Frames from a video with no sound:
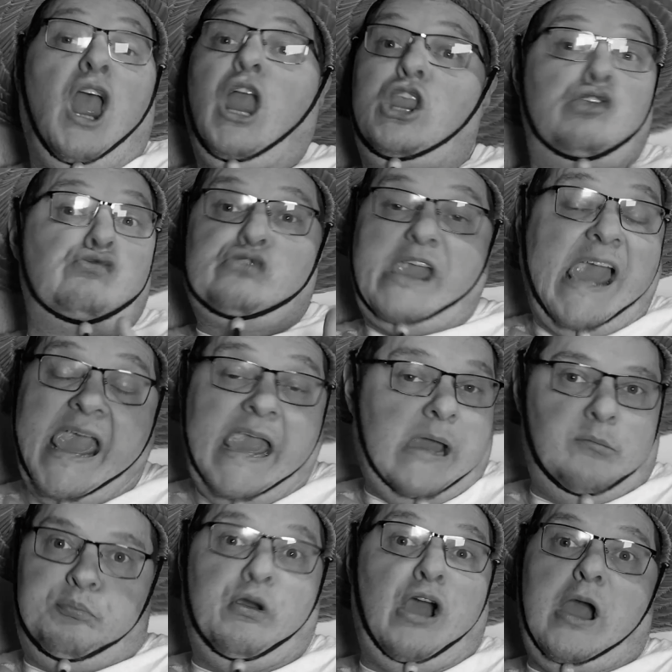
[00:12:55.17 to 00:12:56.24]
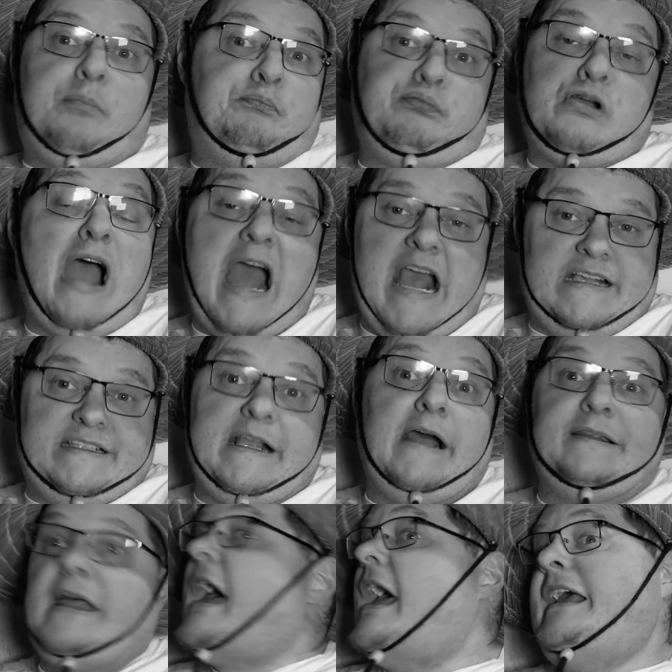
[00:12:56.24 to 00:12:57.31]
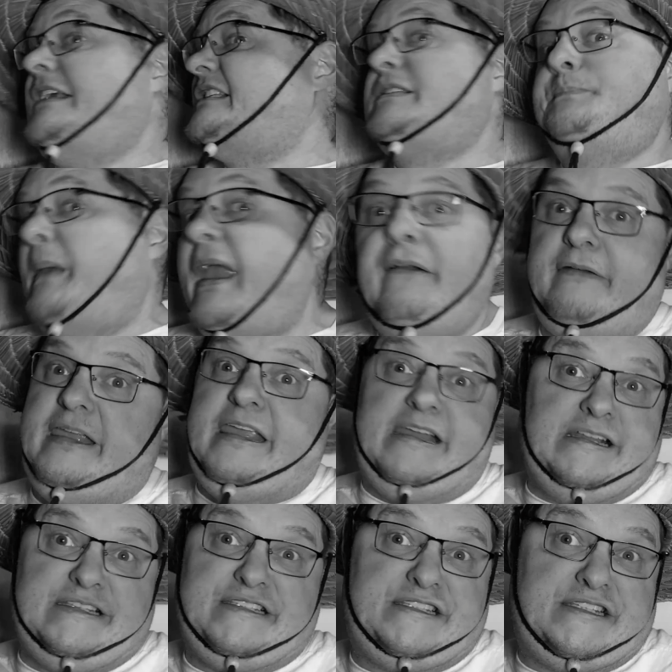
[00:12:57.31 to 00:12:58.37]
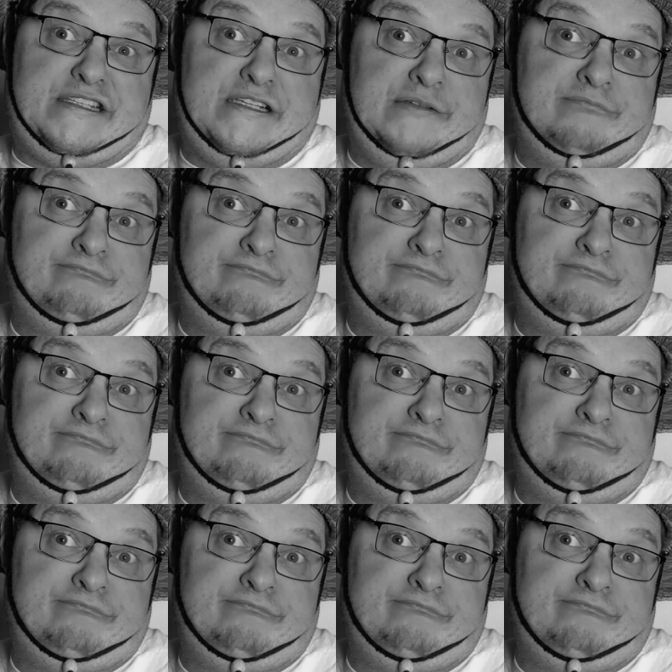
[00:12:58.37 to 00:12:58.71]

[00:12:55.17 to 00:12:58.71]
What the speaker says: You can't put a price on experience.